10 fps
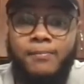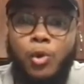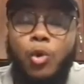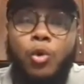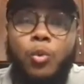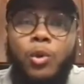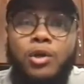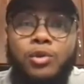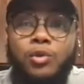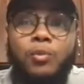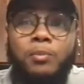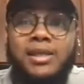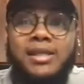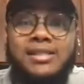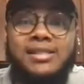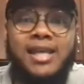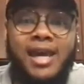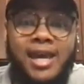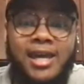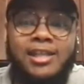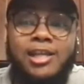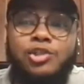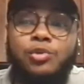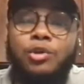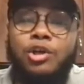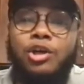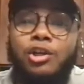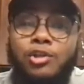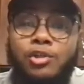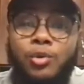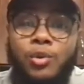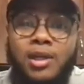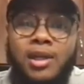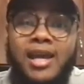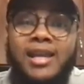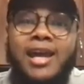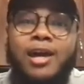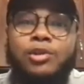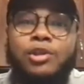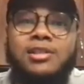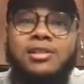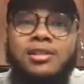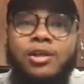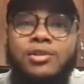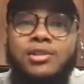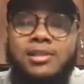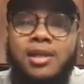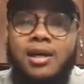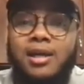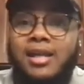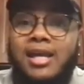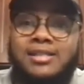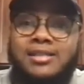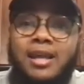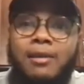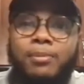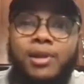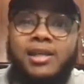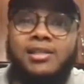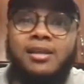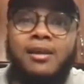Or will you be sad that you couldn't do it and now you're still stuck in that same place